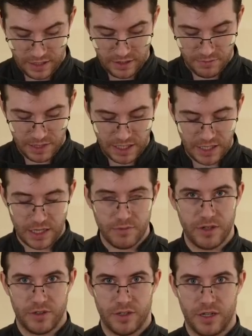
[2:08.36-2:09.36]
in the beginning,
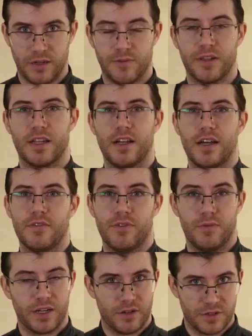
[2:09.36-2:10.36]
when you're learning with a knife,
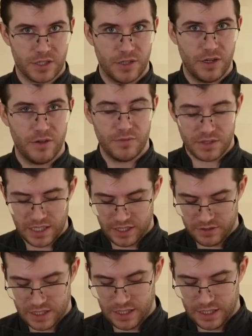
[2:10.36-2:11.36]
you want to go slow, take
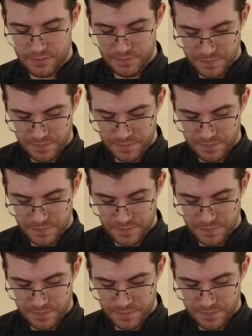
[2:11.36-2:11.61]
your time.